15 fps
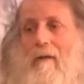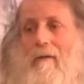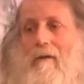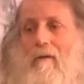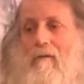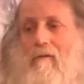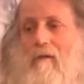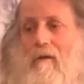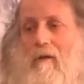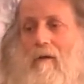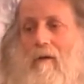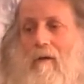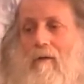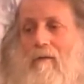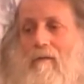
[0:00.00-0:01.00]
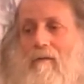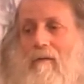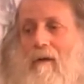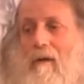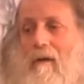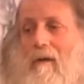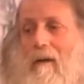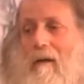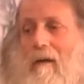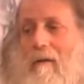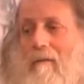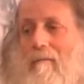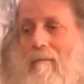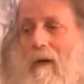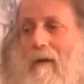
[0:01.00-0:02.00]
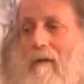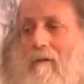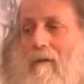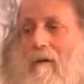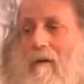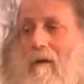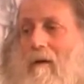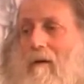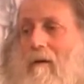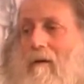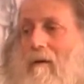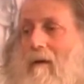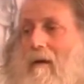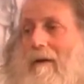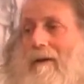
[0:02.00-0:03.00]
the ocean coast, and Mike O'Connor